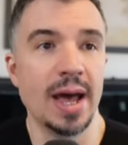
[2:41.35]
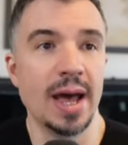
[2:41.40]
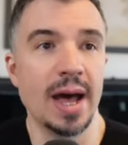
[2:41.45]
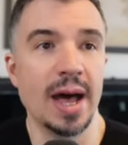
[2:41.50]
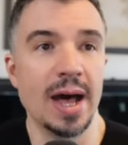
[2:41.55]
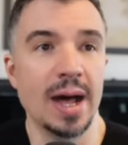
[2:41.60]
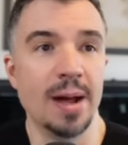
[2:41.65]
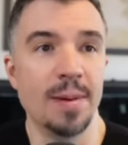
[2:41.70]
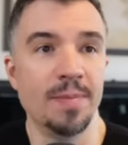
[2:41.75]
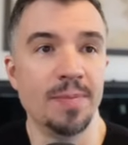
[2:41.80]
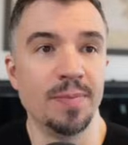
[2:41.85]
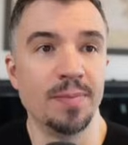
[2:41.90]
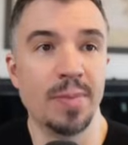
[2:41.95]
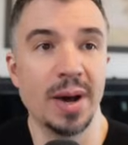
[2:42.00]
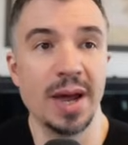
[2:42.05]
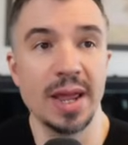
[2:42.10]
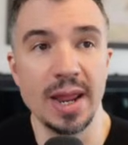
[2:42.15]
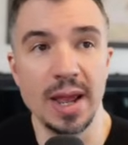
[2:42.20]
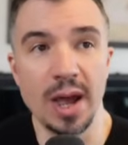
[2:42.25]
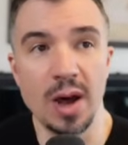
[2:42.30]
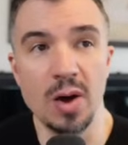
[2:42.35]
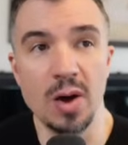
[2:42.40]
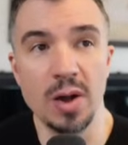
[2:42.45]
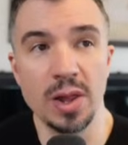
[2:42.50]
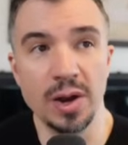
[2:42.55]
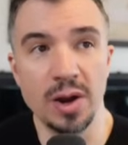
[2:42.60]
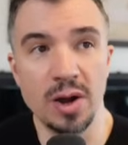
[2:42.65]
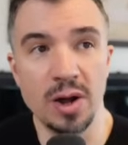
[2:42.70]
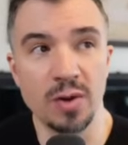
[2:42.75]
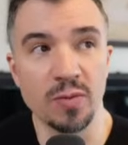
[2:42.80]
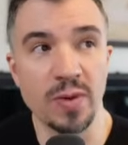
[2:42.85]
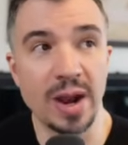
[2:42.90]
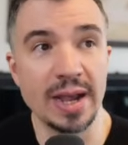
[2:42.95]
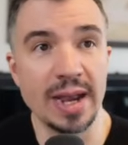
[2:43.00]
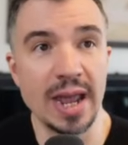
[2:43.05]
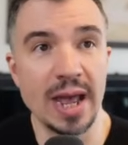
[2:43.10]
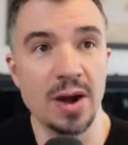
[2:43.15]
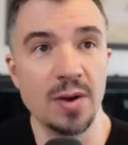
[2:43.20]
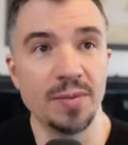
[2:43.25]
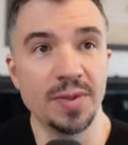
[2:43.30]
But all in all, right
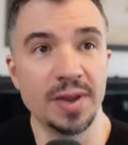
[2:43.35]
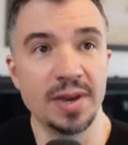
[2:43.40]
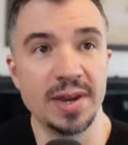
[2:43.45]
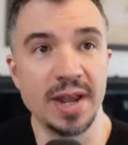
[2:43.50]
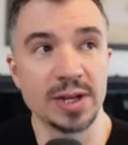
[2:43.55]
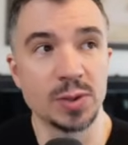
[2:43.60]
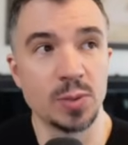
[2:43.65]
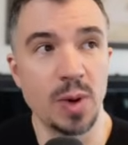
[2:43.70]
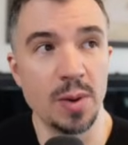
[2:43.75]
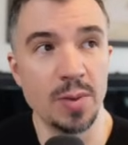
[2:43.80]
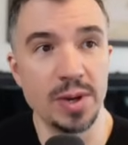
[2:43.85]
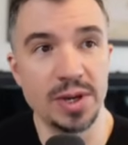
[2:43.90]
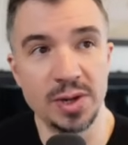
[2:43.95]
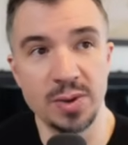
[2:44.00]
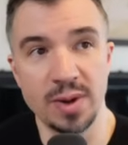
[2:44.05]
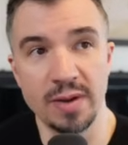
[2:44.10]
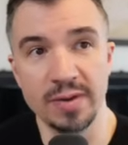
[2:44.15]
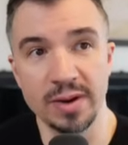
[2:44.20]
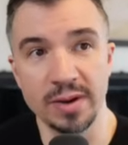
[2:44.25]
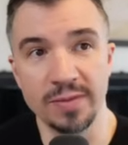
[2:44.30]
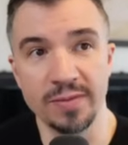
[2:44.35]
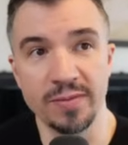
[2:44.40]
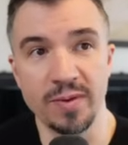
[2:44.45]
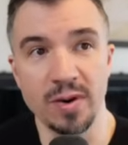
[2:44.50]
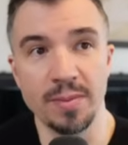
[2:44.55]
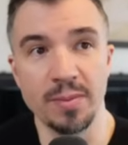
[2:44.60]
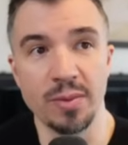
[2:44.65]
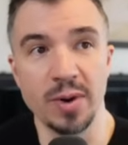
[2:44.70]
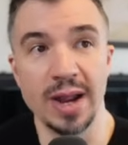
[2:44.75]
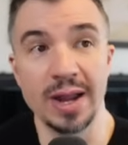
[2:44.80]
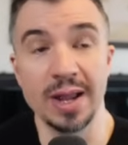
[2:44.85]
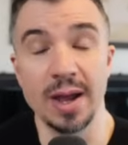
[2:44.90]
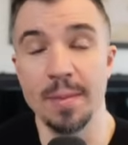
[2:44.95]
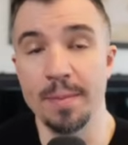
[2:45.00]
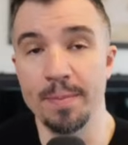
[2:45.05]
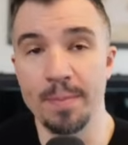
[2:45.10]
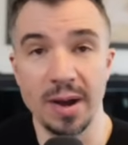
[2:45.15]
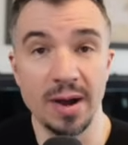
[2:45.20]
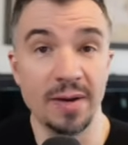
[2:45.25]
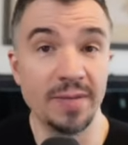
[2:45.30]
now, the DXY, we do have a confirmed break
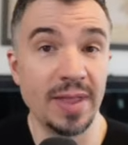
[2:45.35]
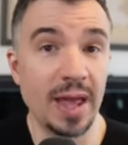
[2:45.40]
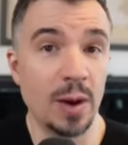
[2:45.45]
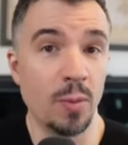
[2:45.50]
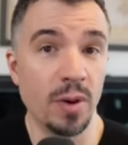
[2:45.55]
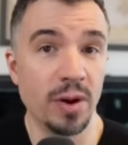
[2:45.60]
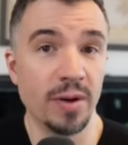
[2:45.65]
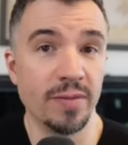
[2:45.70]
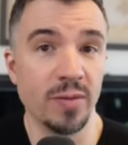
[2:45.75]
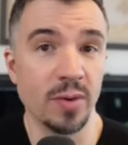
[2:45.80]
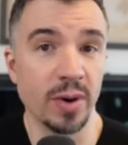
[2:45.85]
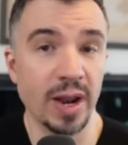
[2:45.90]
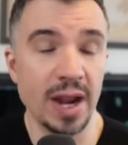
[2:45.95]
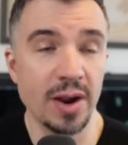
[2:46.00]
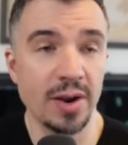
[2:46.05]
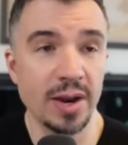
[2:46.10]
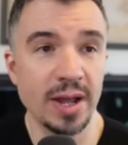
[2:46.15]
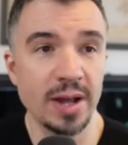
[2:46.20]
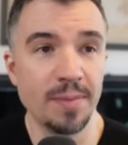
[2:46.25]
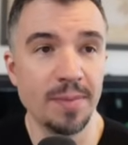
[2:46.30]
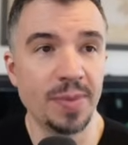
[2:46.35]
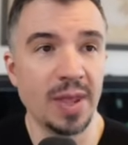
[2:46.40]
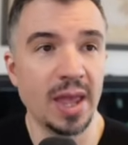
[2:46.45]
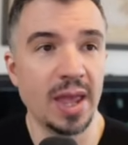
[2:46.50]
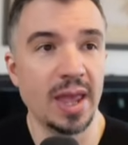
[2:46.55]
above that 104 area,